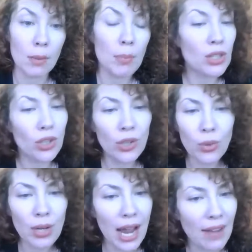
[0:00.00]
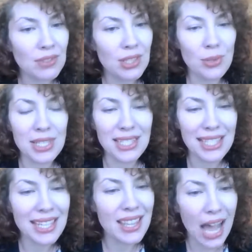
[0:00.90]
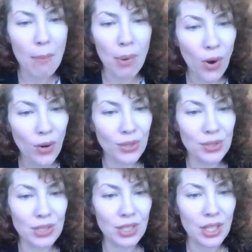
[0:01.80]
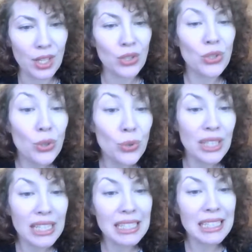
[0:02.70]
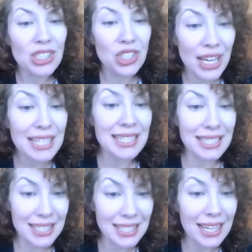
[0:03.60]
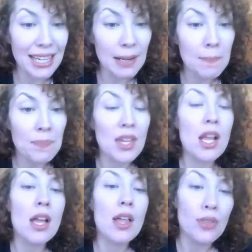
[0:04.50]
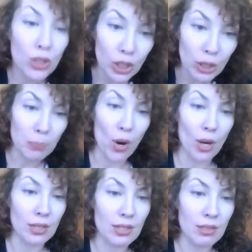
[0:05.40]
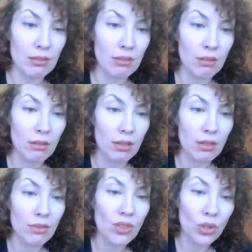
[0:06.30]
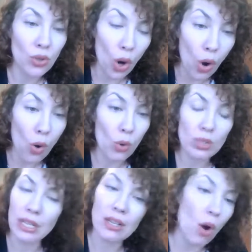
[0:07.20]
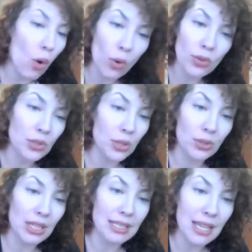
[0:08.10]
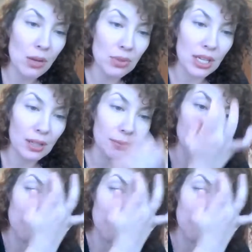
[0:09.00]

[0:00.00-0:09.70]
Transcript: But you don't have to see that part. You can legit see the good parts, the gold and all the dirt that's out there.